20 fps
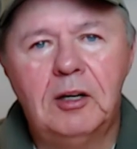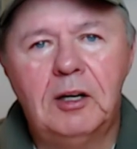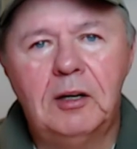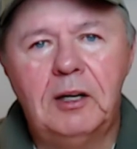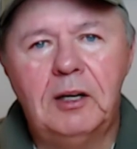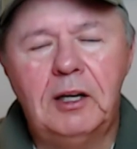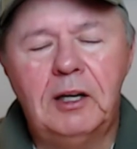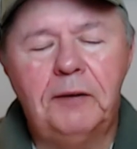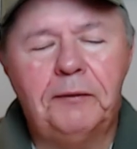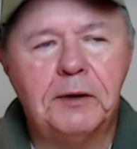
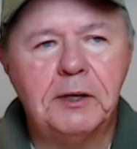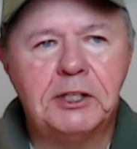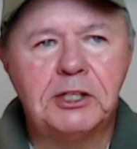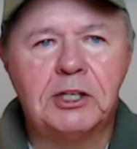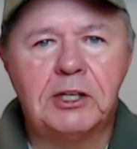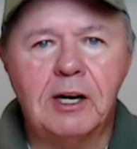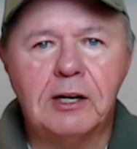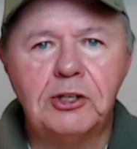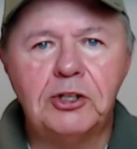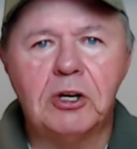If it's
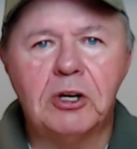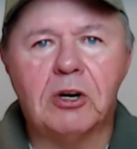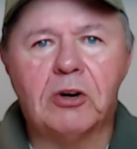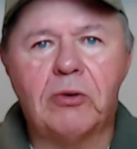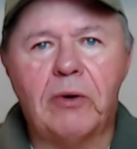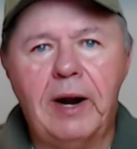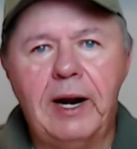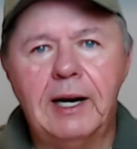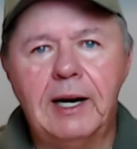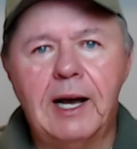such a
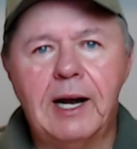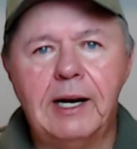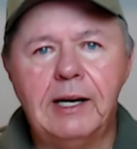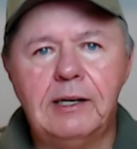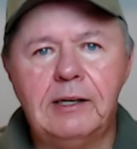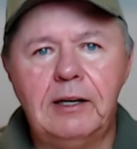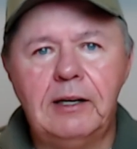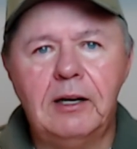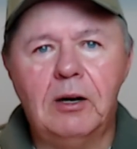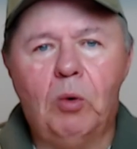great
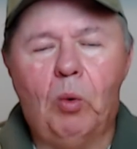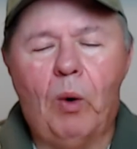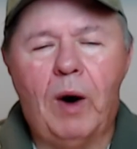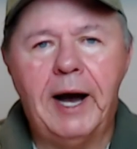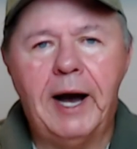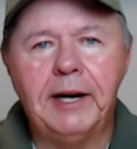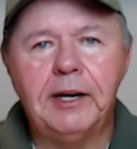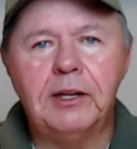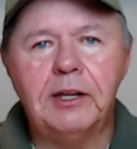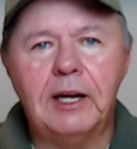idea,
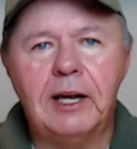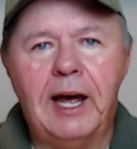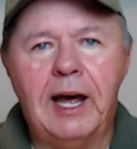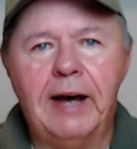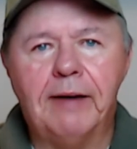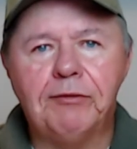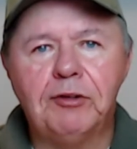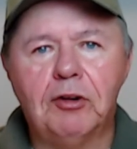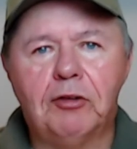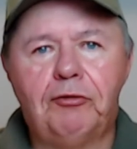why do they
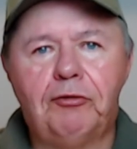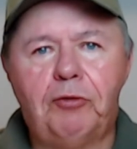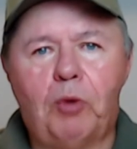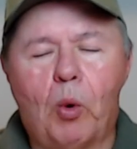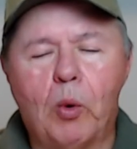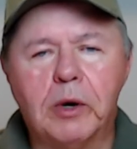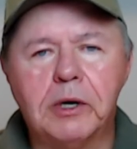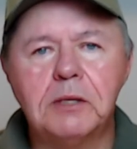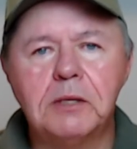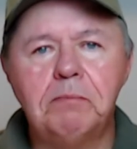have to
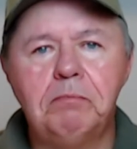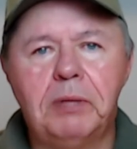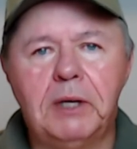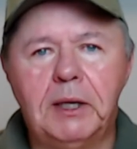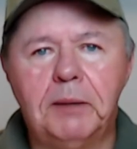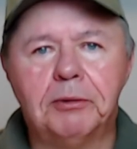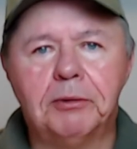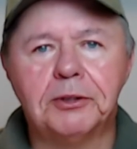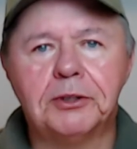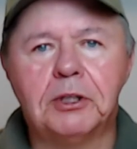force
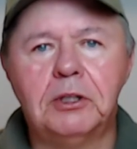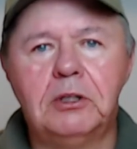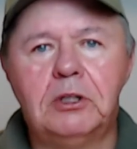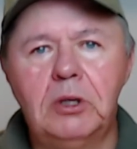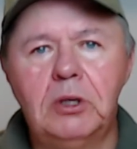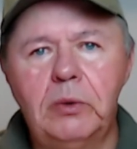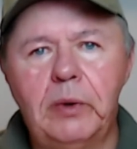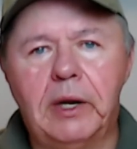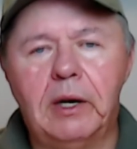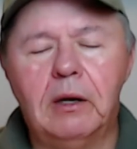people to
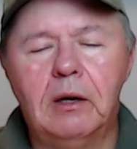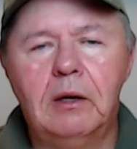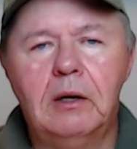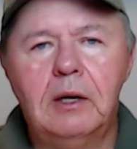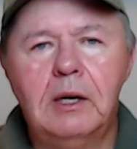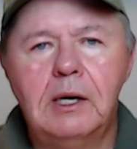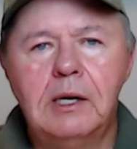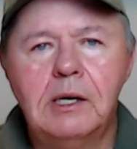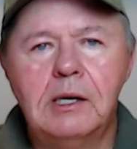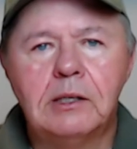do it?
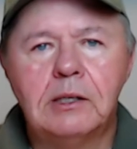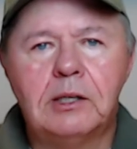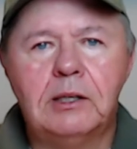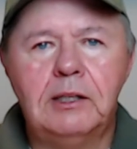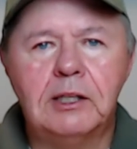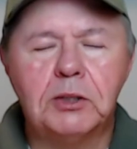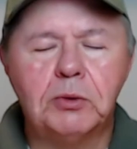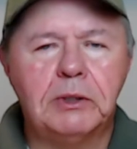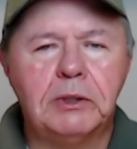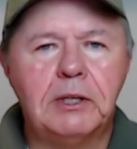See,
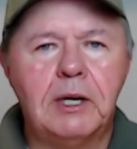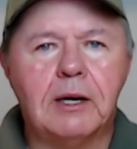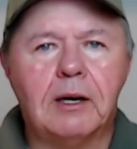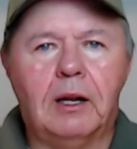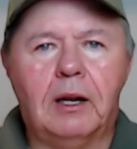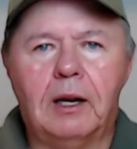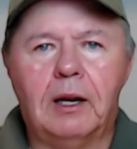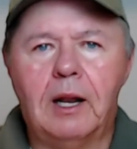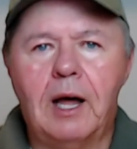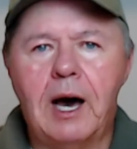this would take
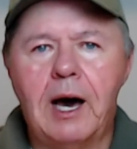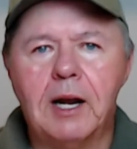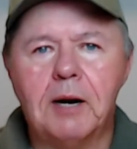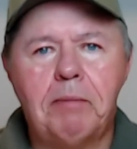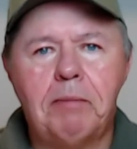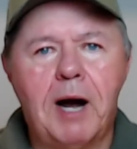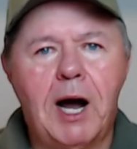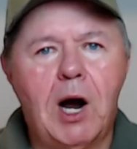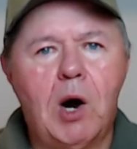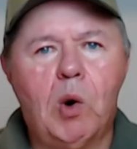a lot of
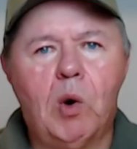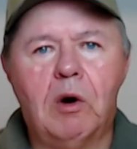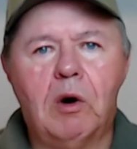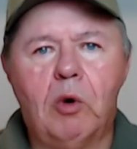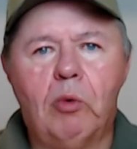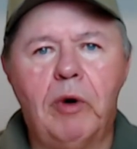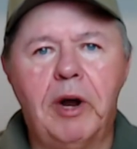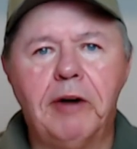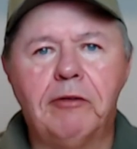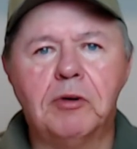power
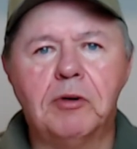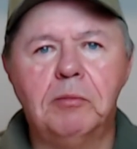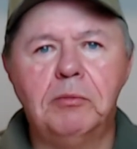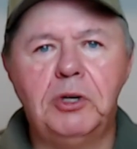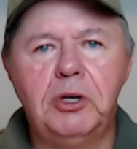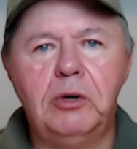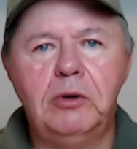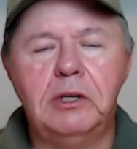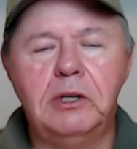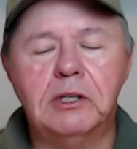away from
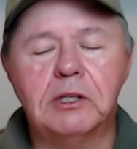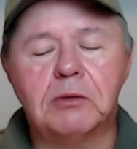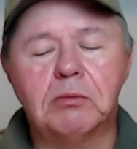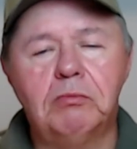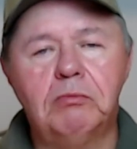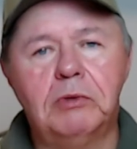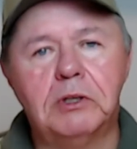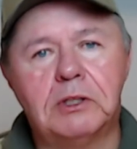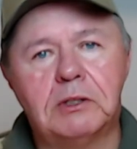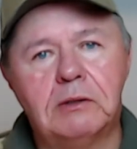unions,
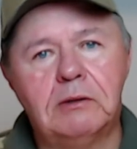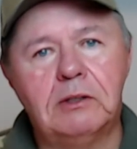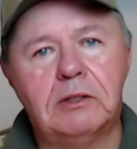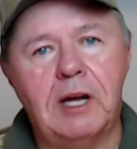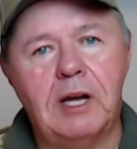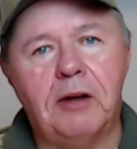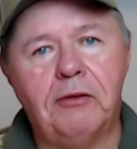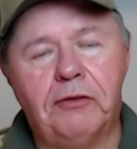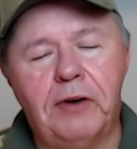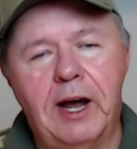which
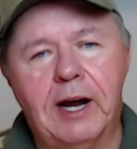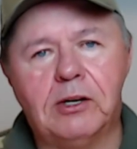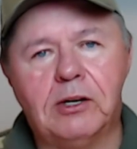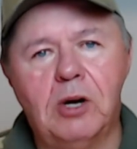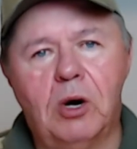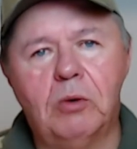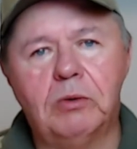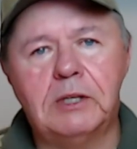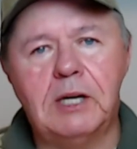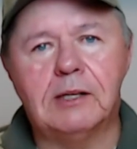de
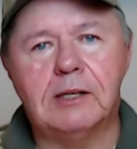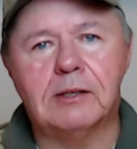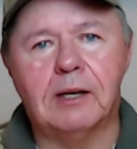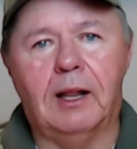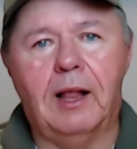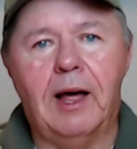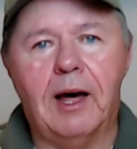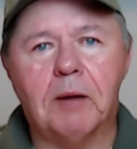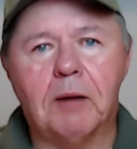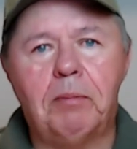facto takes a
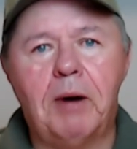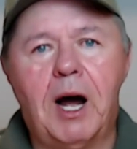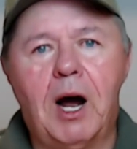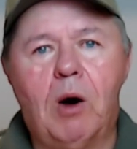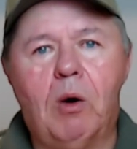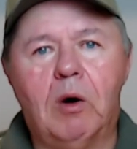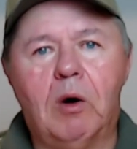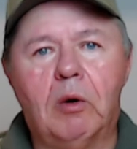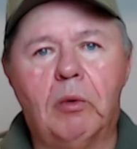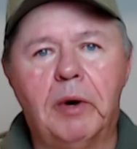lot of
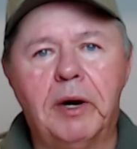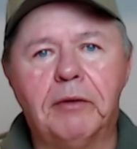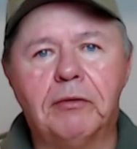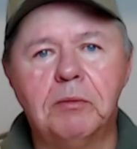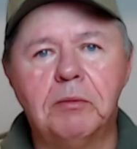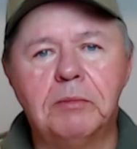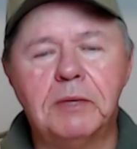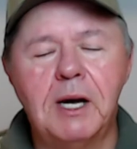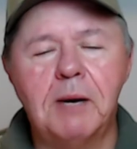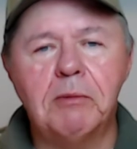power away
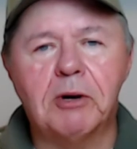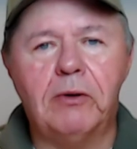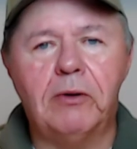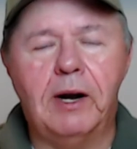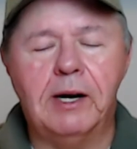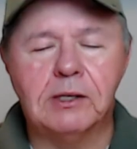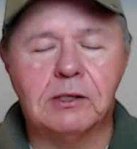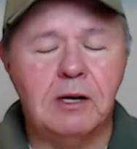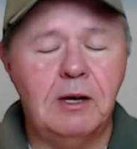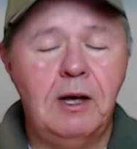from
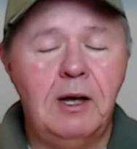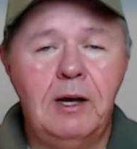Democrats.